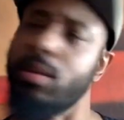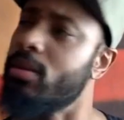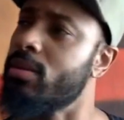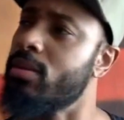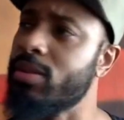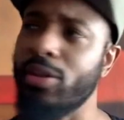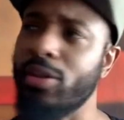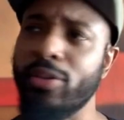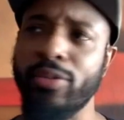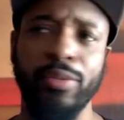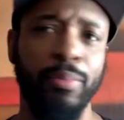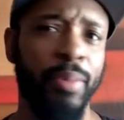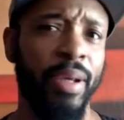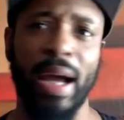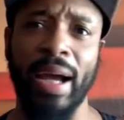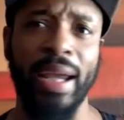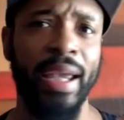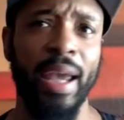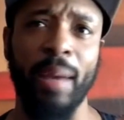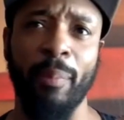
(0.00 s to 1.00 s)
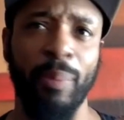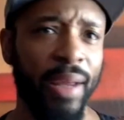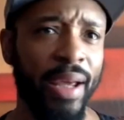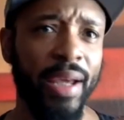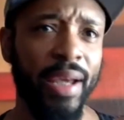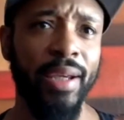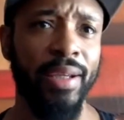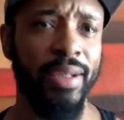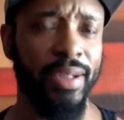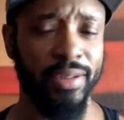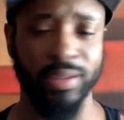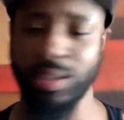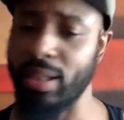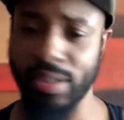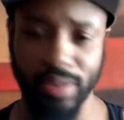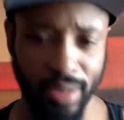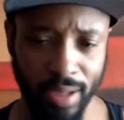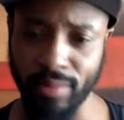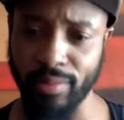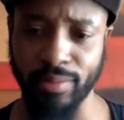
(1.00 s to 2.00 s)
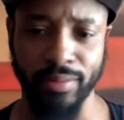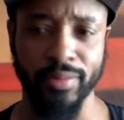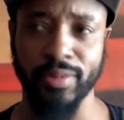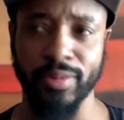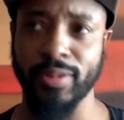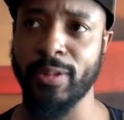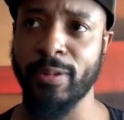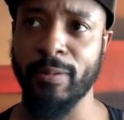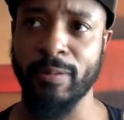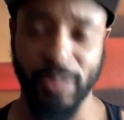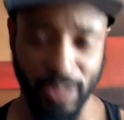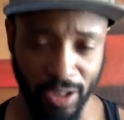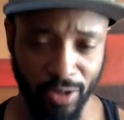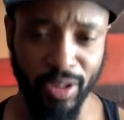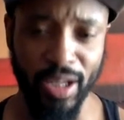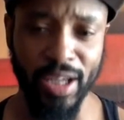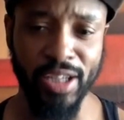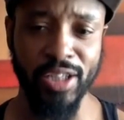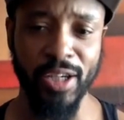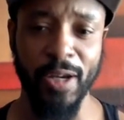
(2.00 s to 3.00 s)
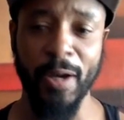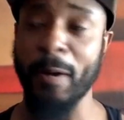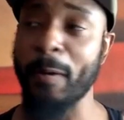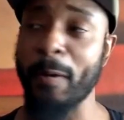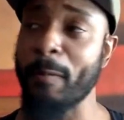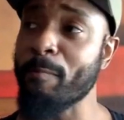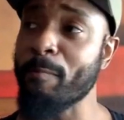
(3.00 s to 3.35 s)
so you mean I can't play? And he's like, no, see you next year.